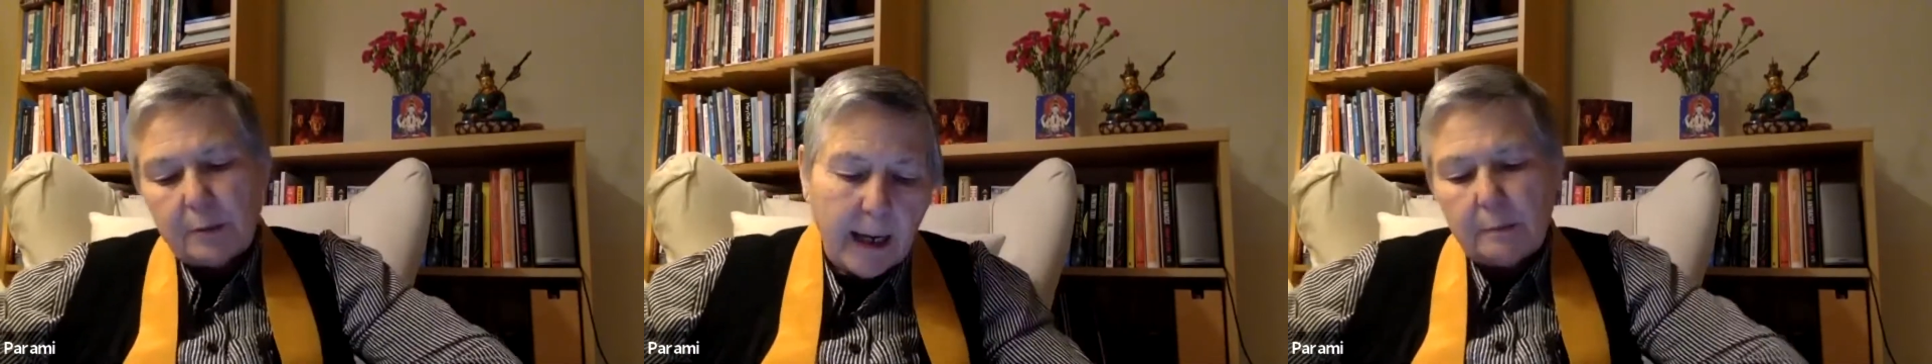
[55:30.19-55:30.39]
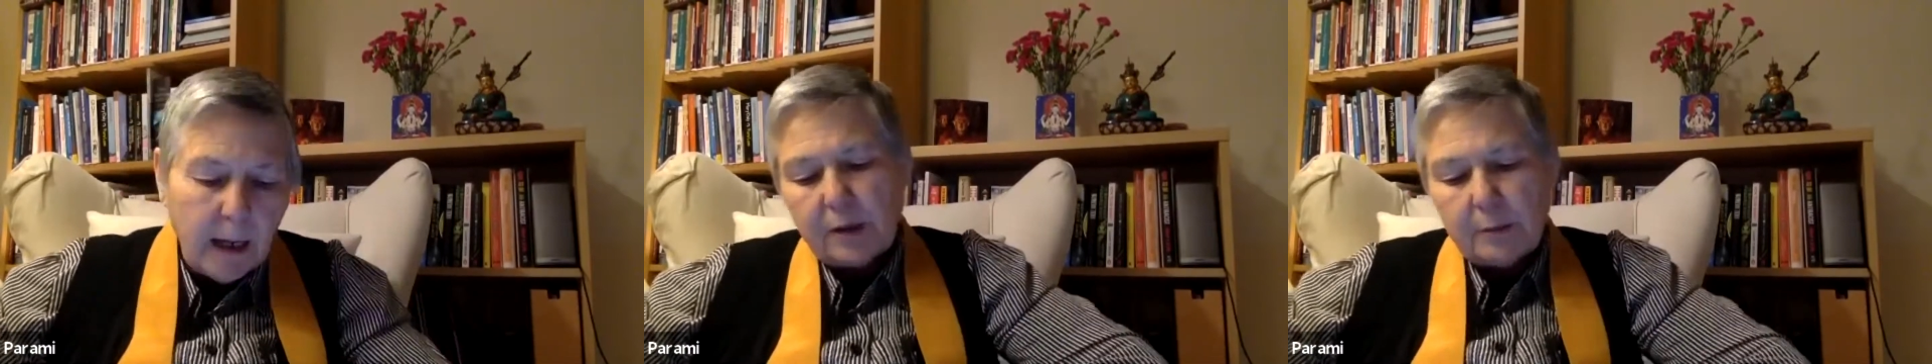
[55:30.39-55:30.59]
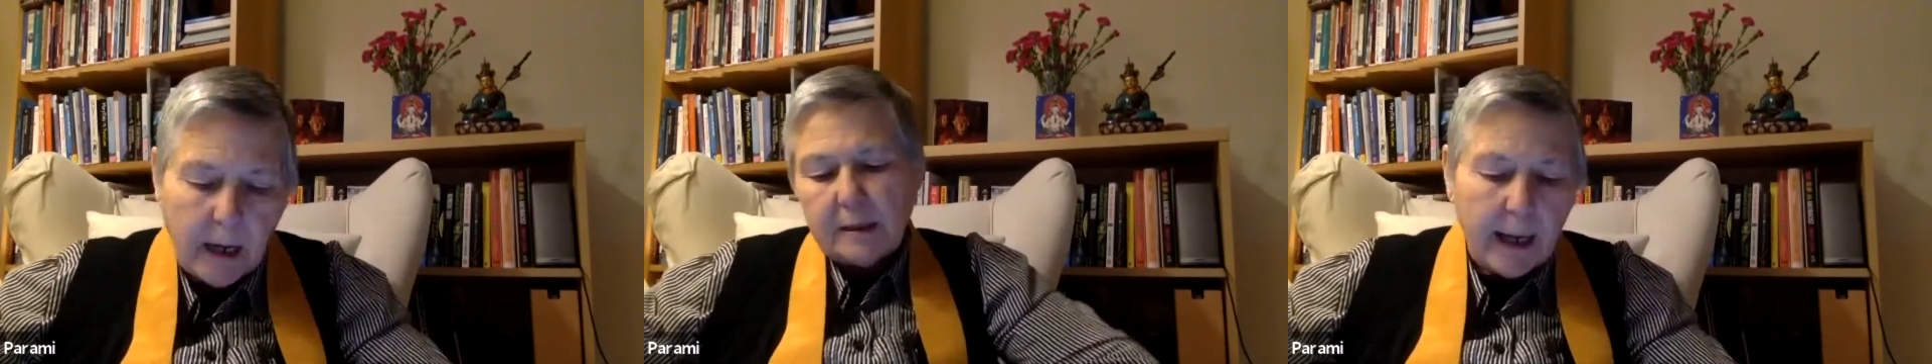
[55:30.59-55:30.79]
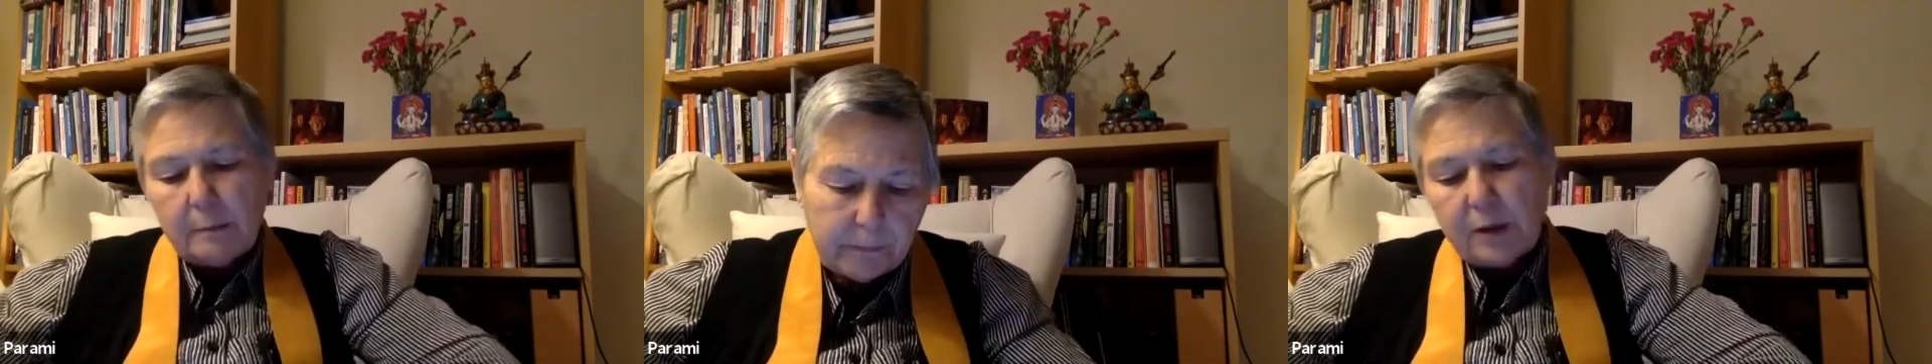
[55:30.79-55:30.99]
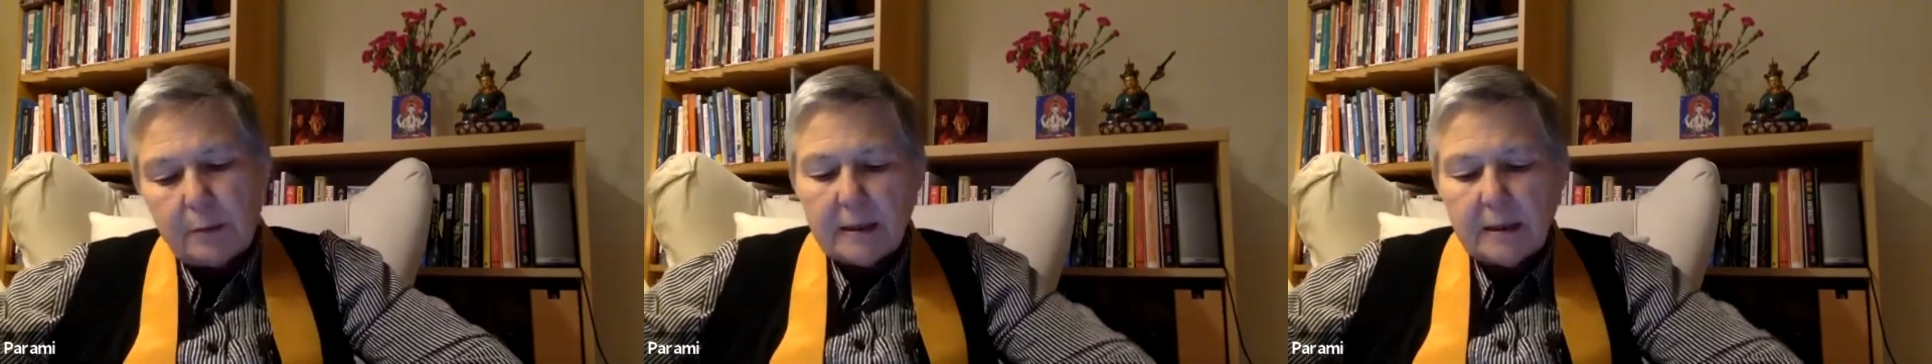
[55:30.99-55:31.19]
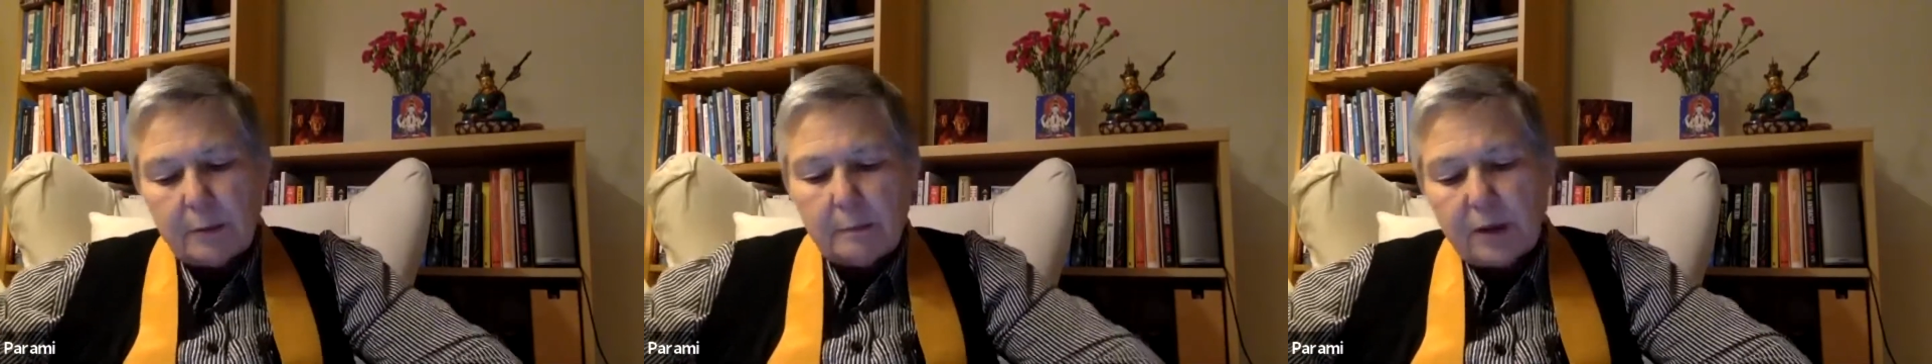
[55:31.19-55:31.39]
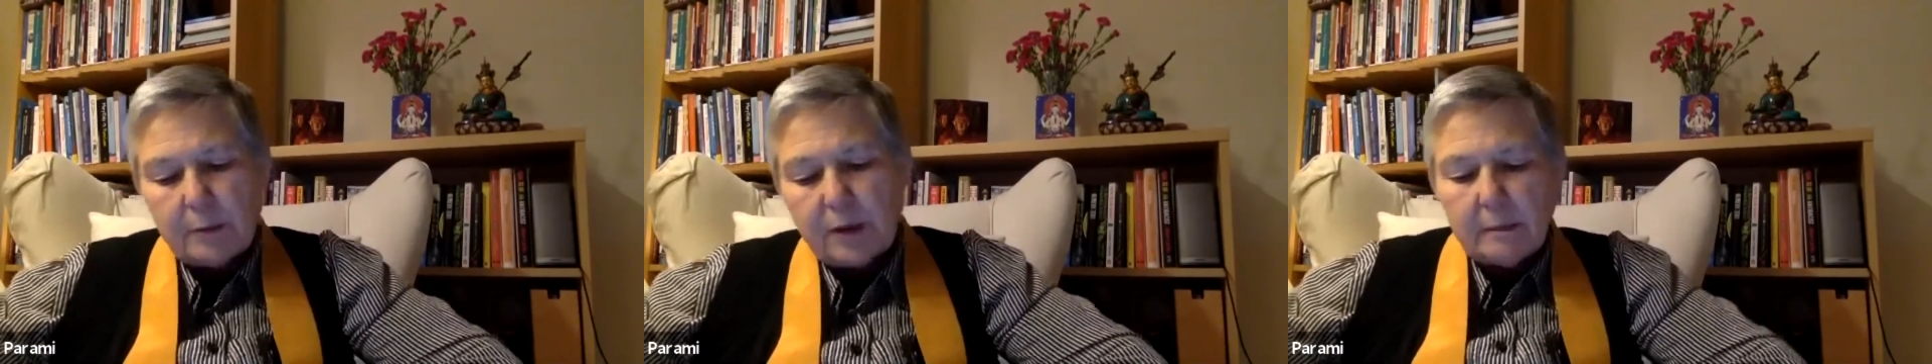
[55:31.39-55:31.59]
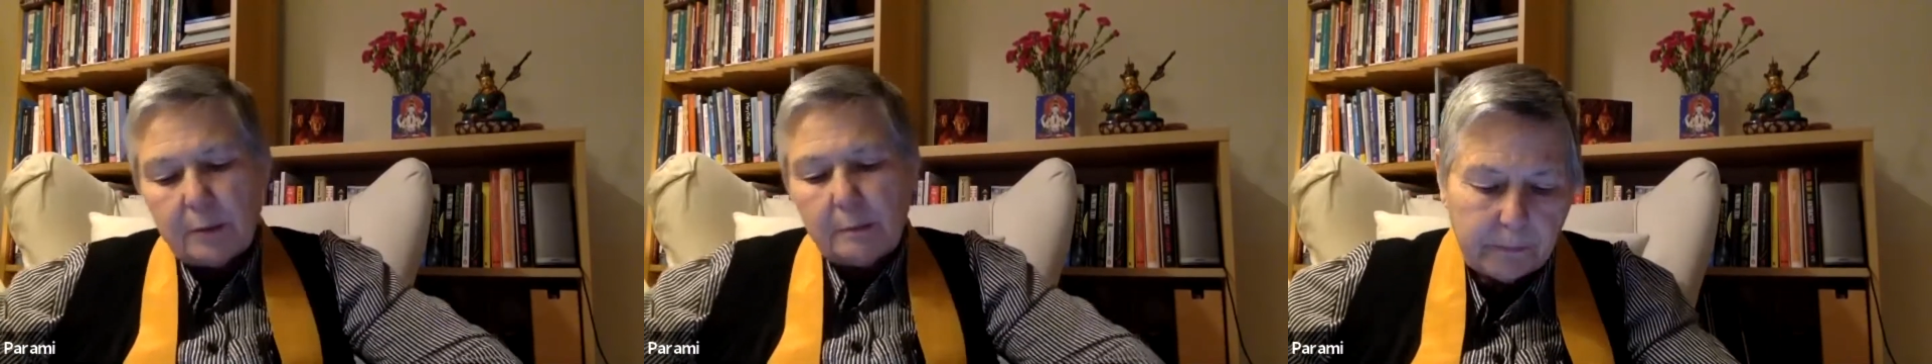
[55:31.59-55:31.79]
of the peaceful
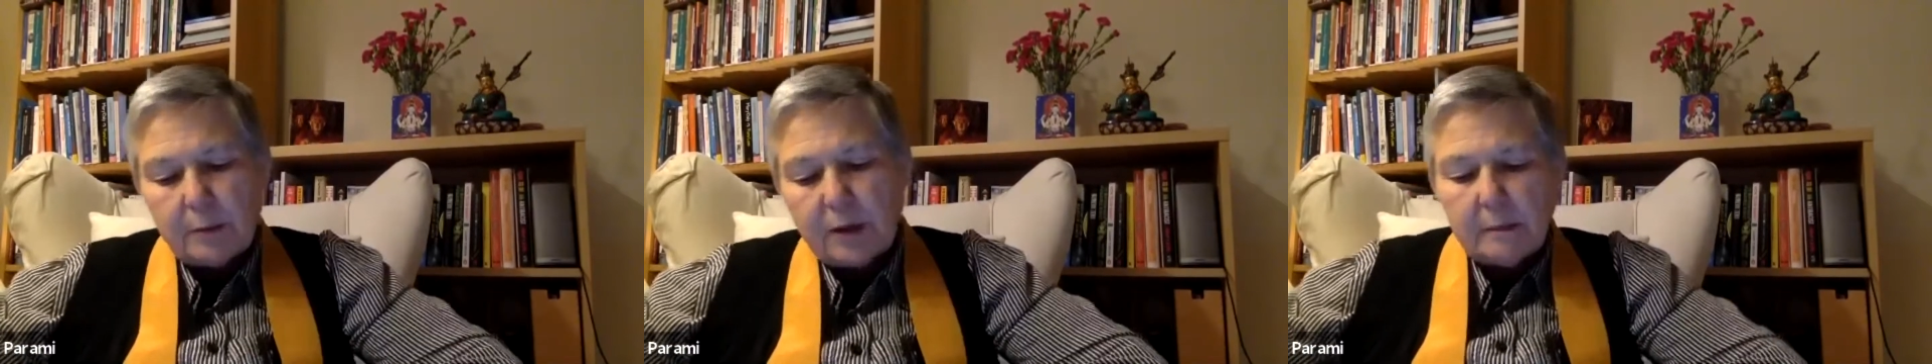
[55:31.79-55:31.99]
revolution,